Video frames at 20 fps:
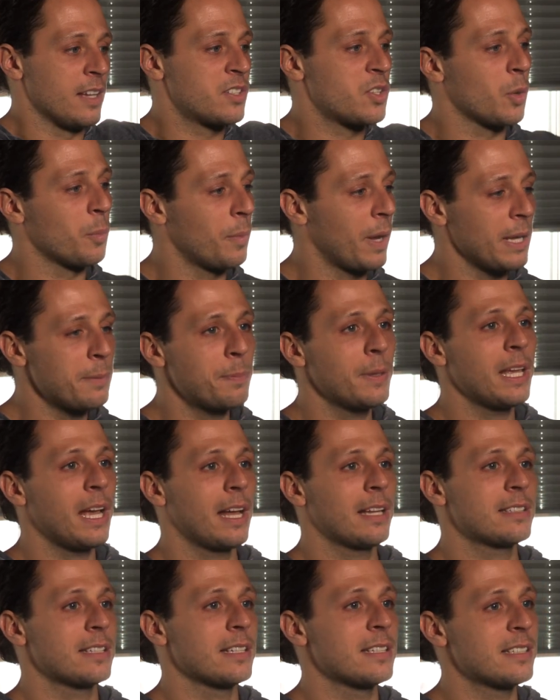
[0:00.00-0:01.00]
so Mike
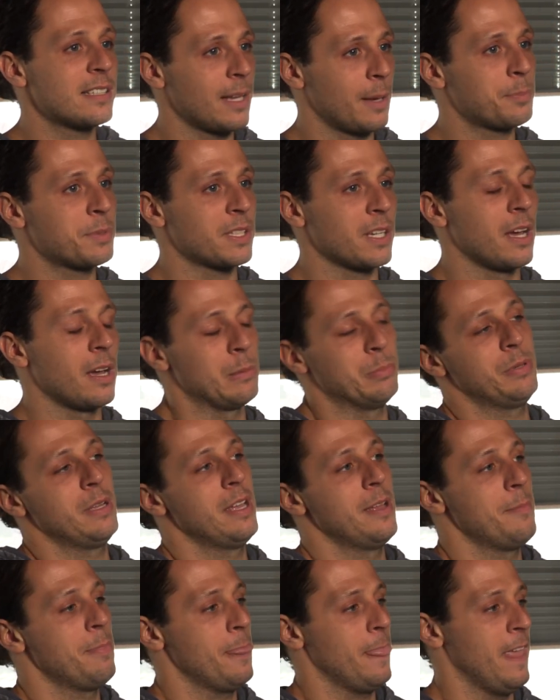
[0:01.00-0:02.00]
Piazza steps up,
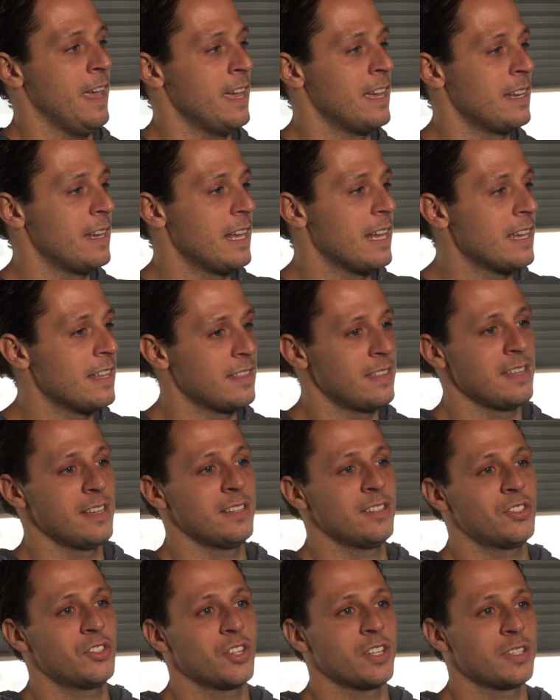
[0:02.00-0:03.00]
and in this
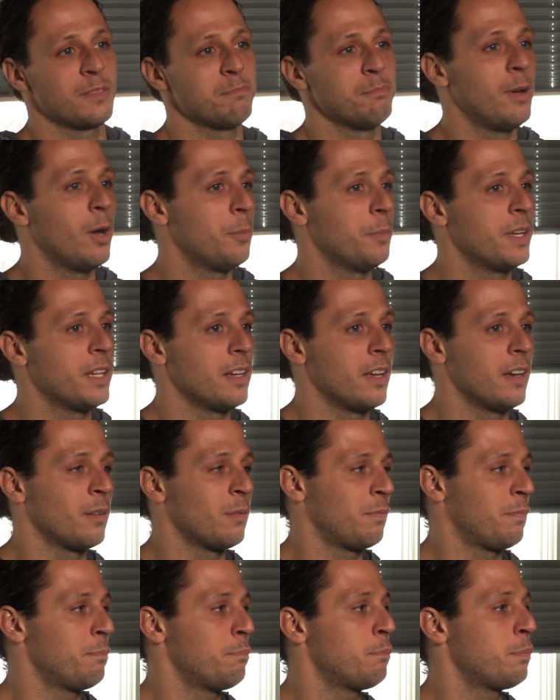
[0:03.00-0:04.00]
just moment of
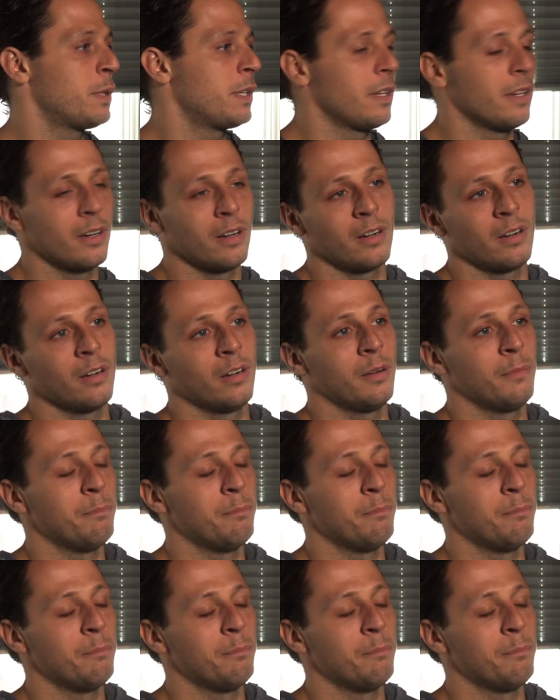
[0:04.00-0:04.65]
pure